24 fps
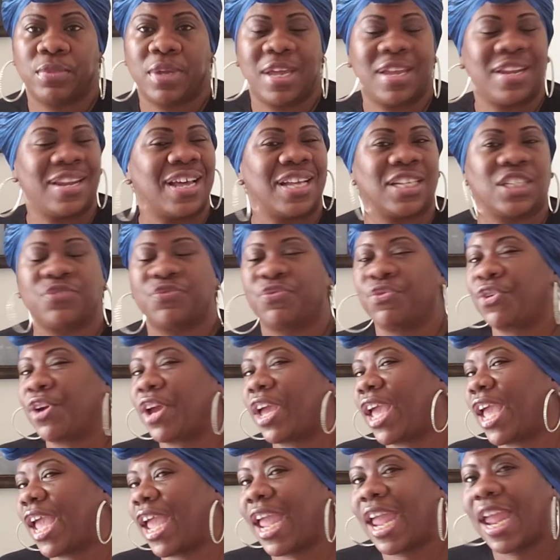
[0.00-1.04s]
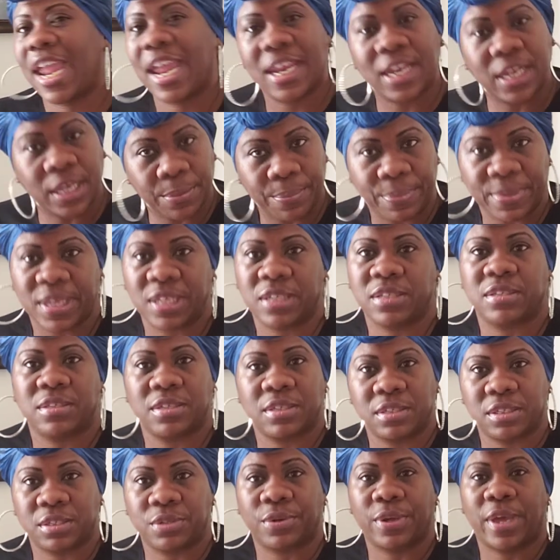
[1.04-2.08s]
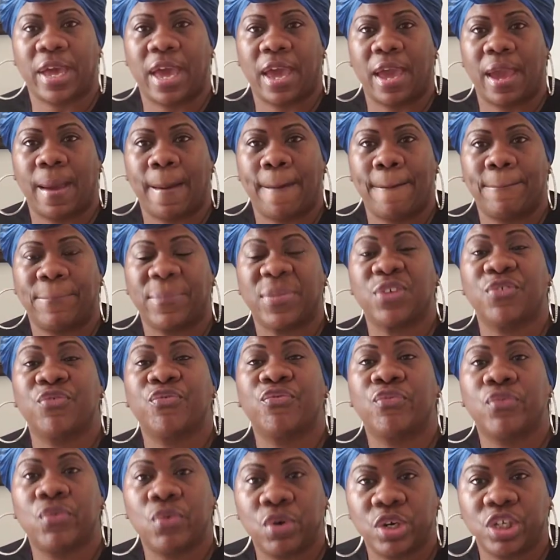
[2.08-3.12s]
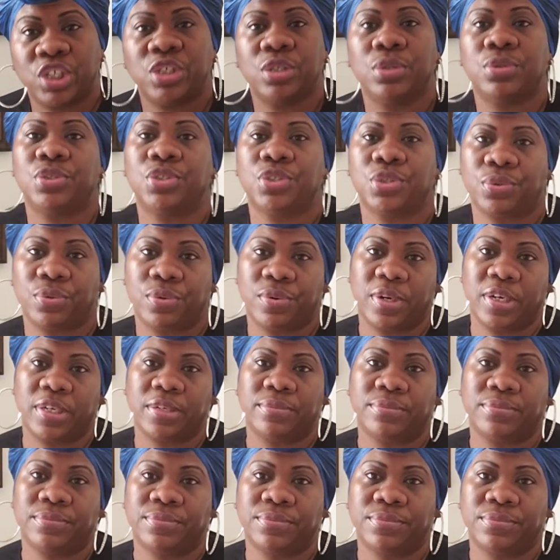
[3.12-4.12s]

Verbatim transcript: And that's for any business, okay? Before you join.